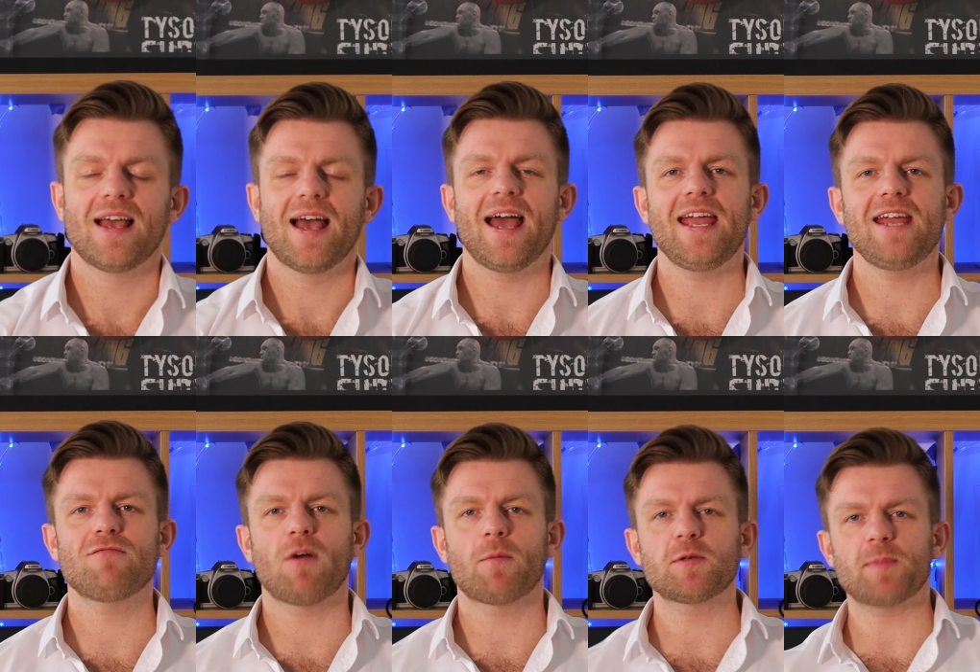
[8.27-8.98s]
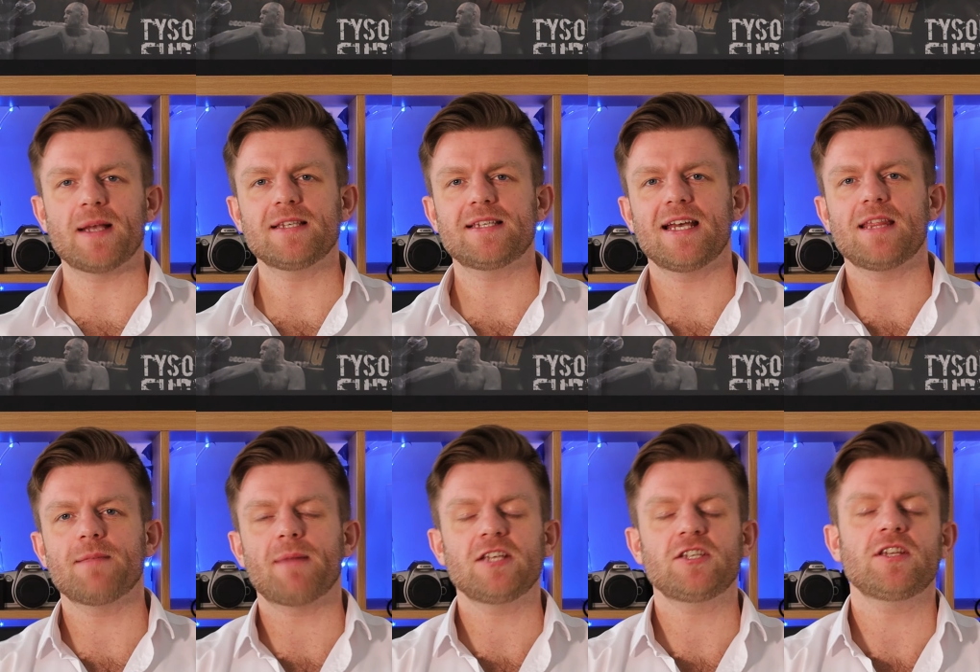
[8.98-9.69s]
Hey, Rob Spence here,
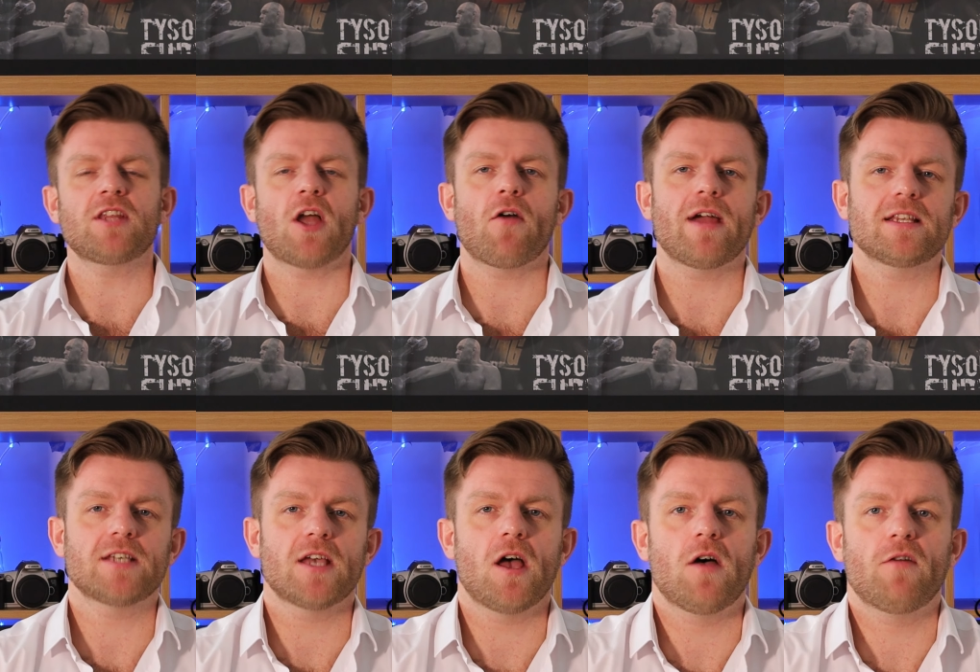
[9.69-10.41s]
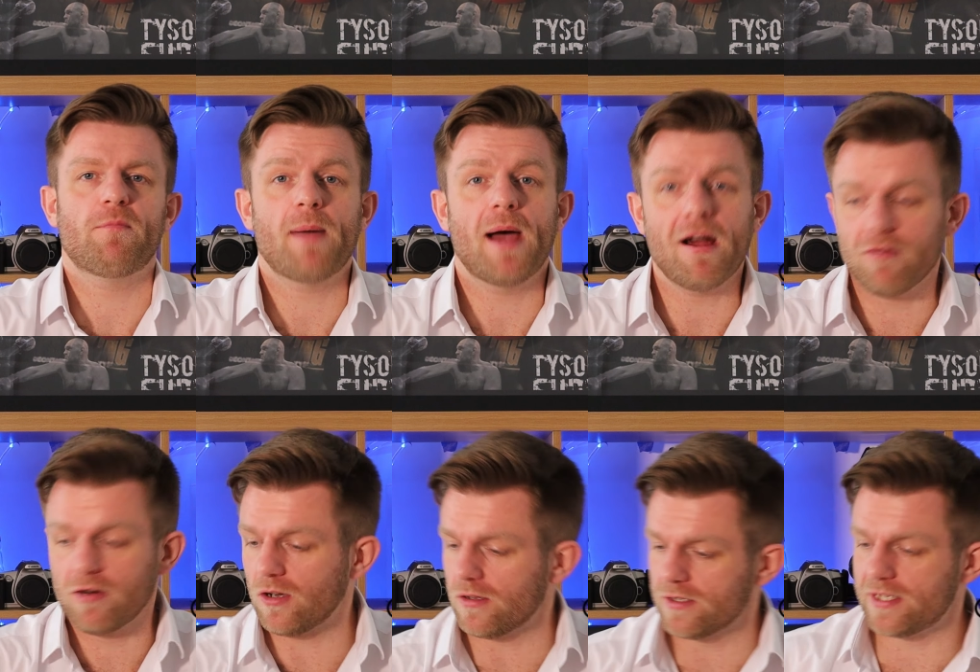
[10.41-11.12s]
the Managing Director of
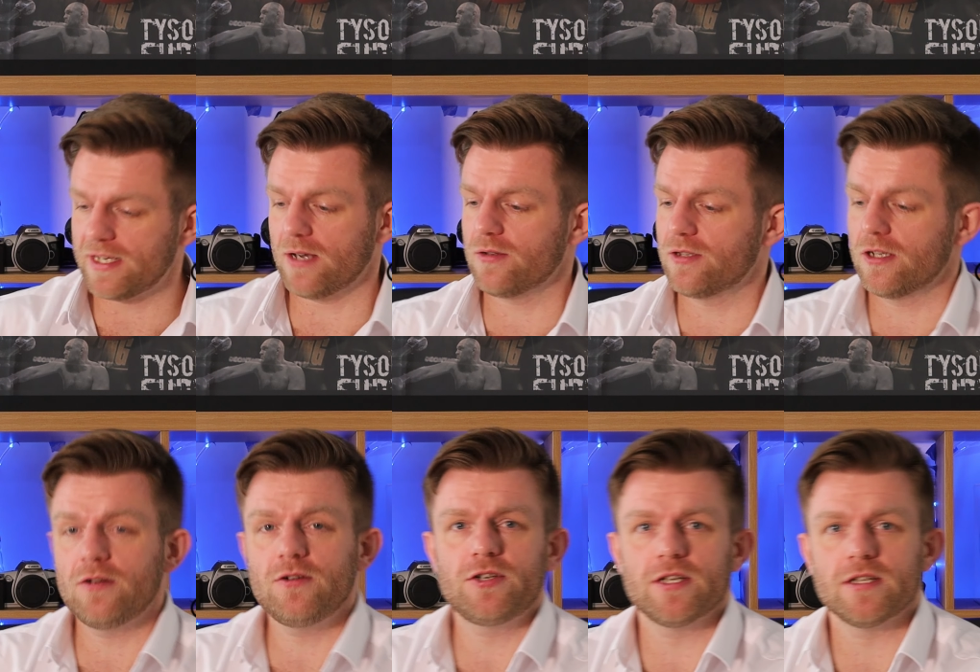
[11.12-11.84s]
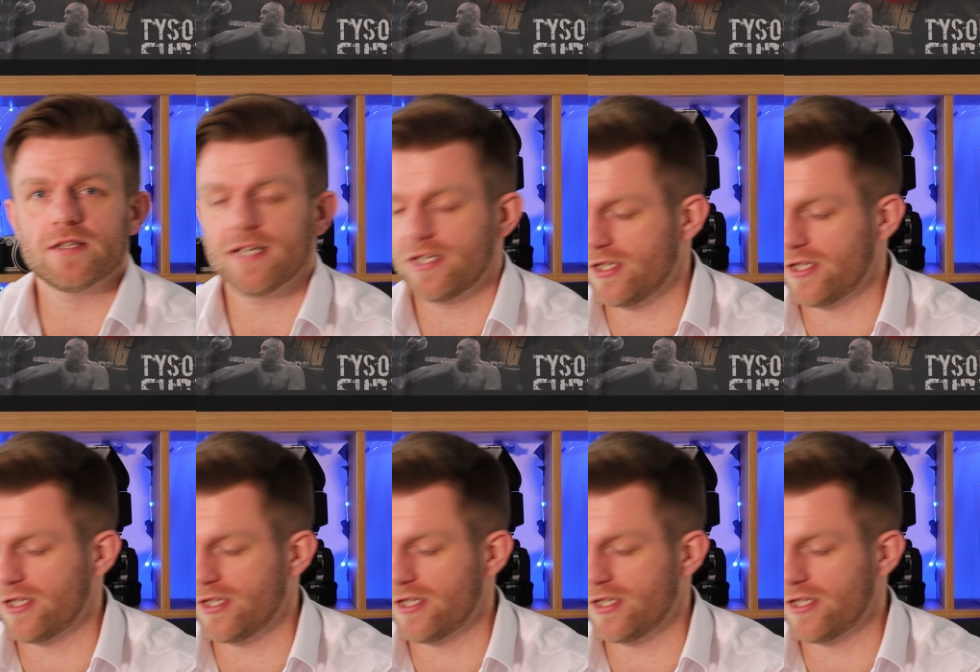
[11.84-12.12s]
Paragon Sales Solutions.